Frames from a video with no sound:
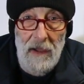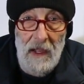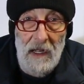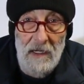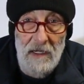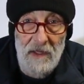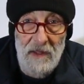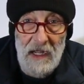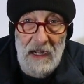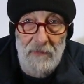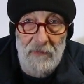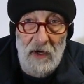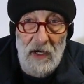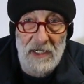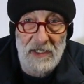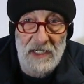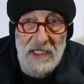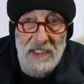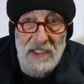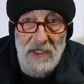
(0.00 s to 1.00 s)
That
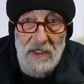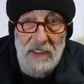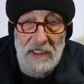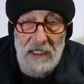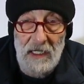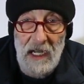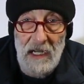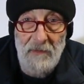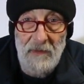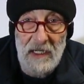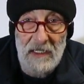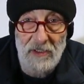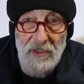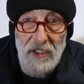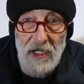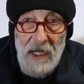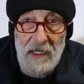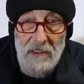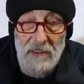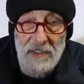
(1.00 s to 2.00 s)
process on gaming
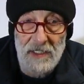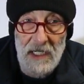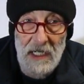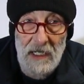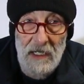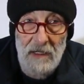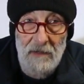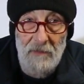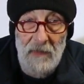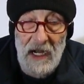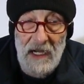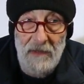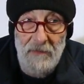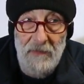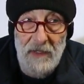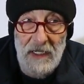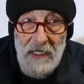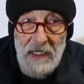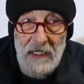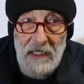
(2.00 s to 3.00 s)
channels
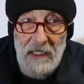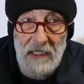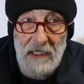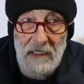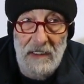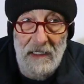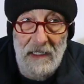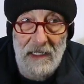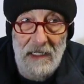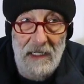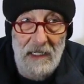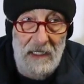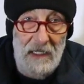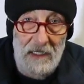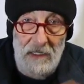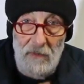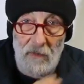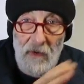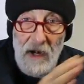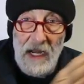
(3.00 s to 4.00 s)
might be
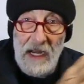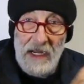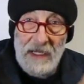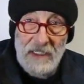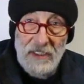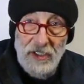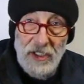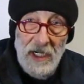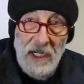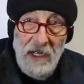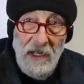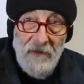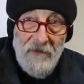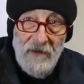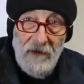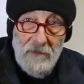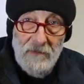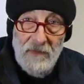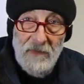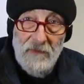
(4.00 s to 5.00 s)
in a range
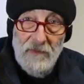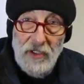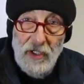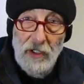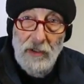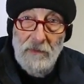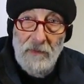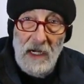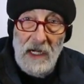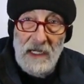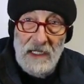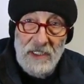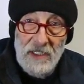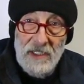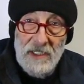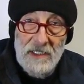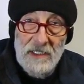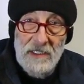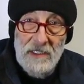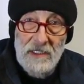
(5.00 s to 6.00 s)
from 2
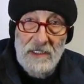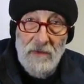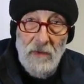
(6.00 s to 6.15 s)
months,